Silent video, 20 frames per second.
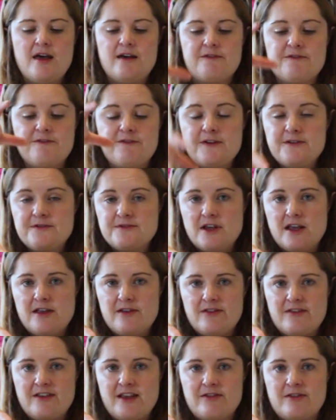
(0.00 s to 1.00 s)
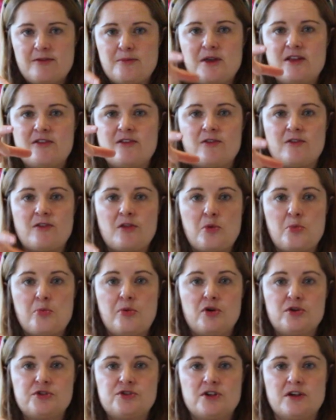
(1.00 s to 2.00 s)
and 15 centimeters at the
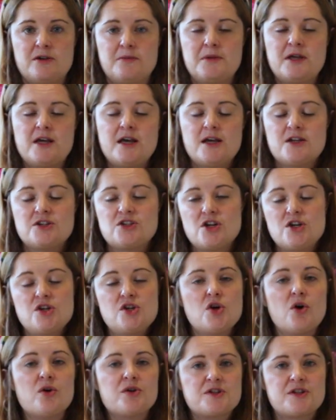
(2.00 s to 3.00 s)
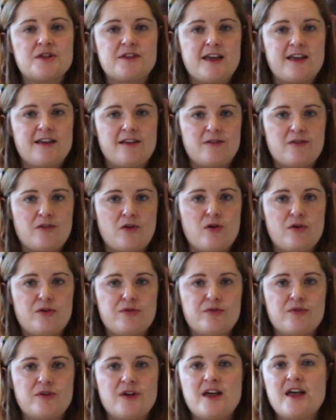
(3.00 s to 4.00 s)
bottom to knot things
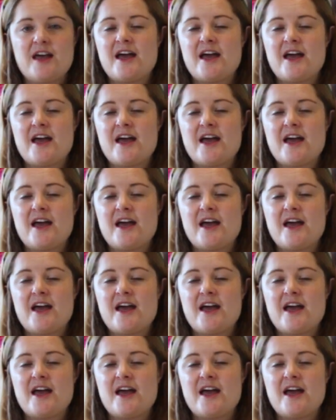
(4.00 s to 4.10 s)
off.